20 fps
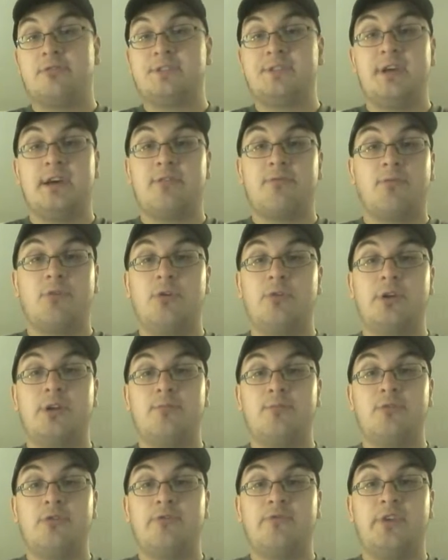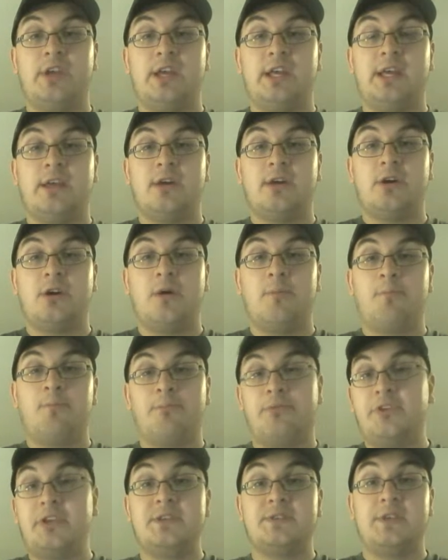Seth Rogen movie,
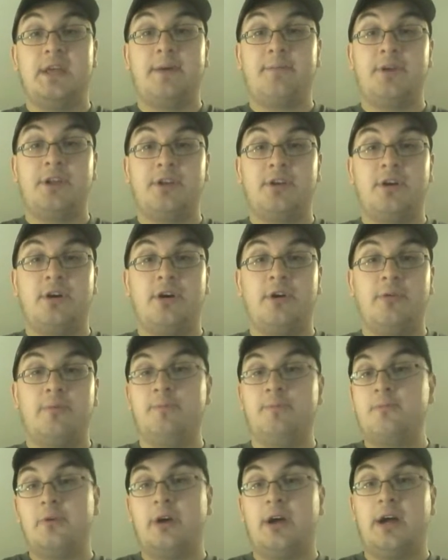please let me know.